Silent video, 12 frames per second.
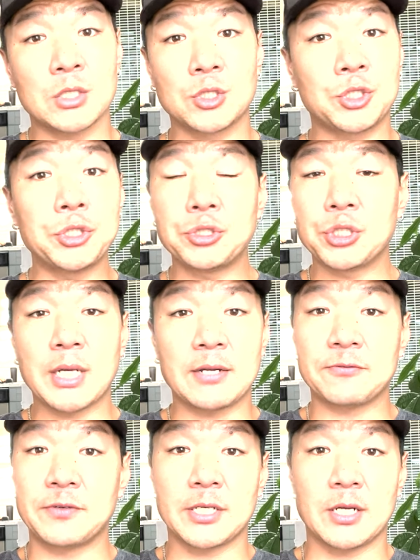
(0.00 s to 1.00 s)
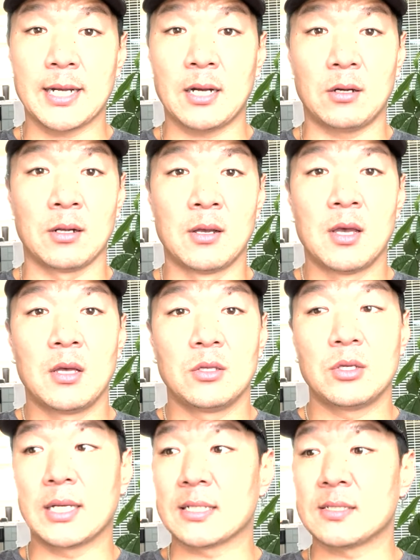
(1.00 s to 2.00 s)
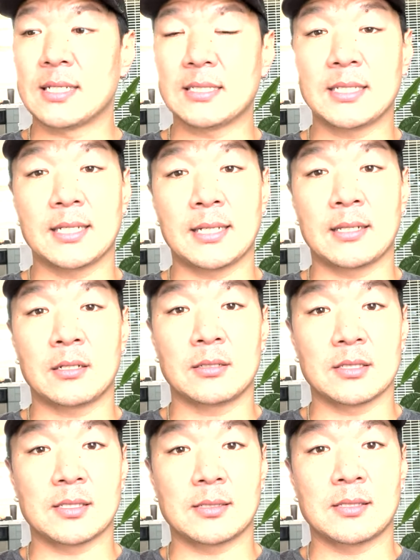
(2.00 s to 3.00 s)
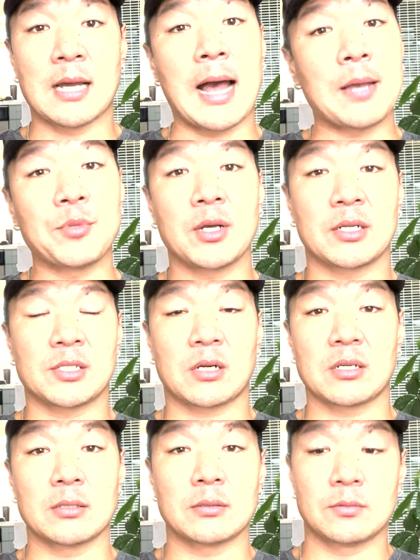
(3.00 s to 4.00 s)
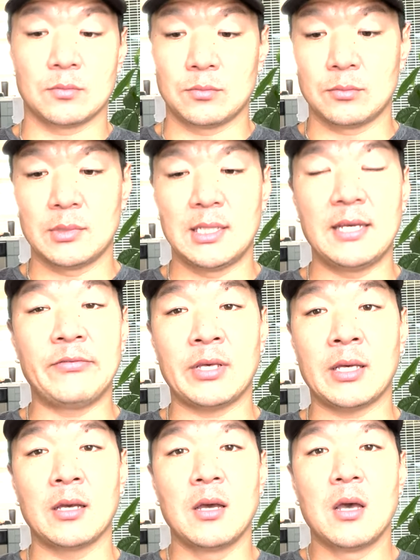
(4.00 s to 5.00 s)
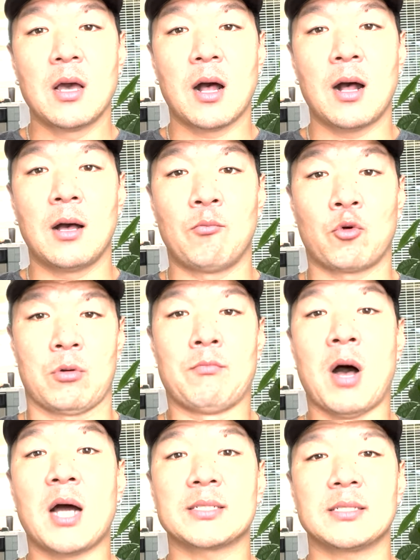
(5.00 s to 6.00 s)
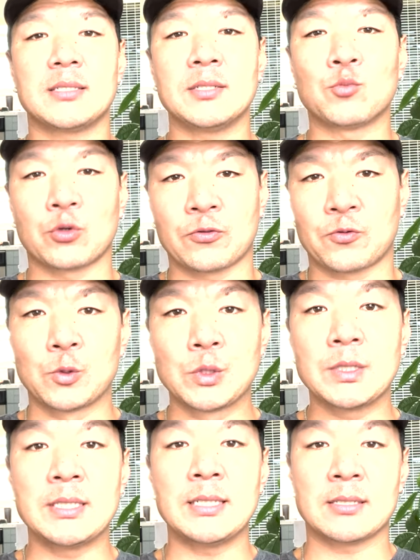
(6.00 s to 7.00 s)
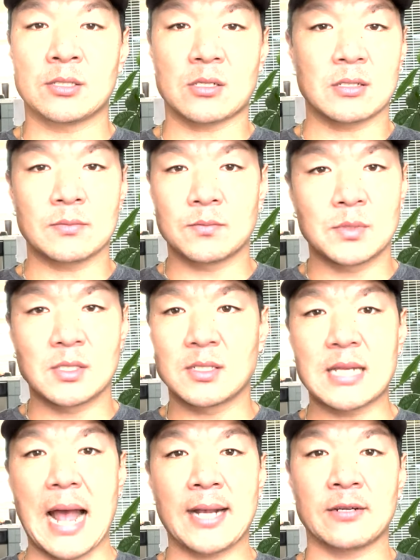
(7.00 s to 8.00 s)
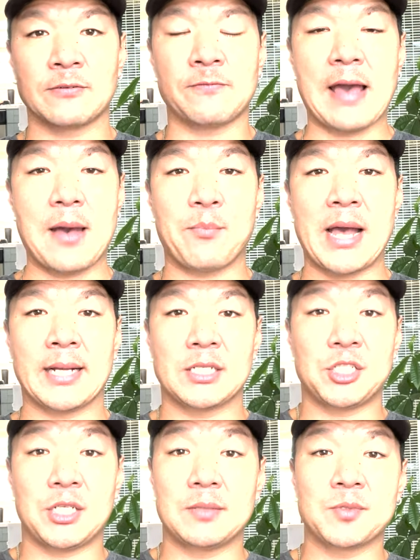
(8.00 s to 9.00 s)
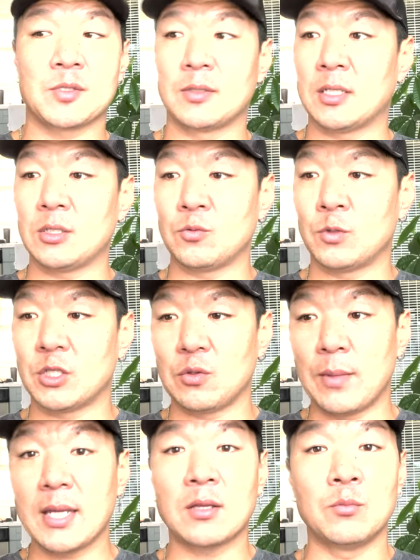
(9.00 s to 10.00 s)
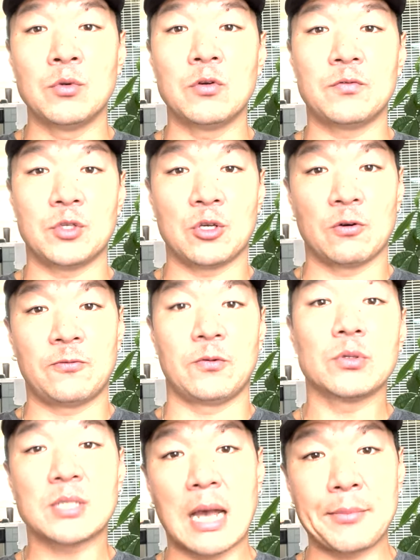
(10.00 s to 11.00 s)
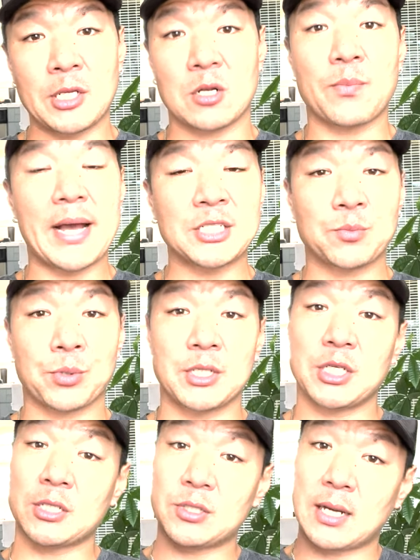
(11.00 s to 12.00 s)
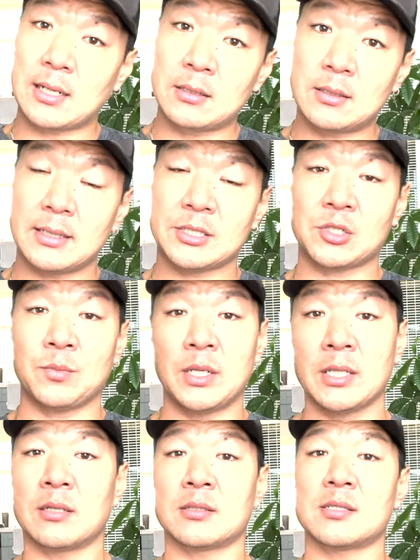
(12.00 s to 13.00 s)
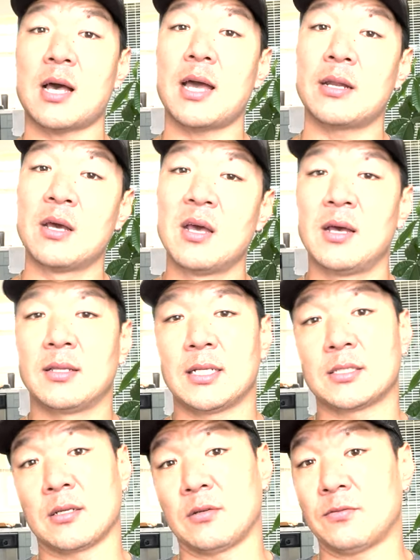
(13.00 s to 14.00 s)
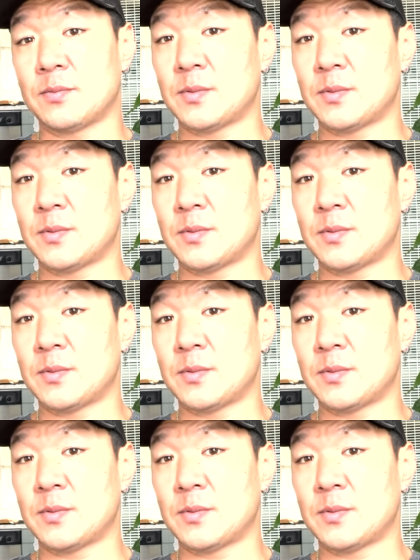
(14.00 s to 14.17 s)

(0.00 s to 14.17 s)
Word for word: dude you got to figure it out you got to set together this time you got to start living uh, more modestly, more frugally, and start stacking a fat bag of chips so that when you make the move and you go full time into your passion project, you got a little extra money on the side that's gonna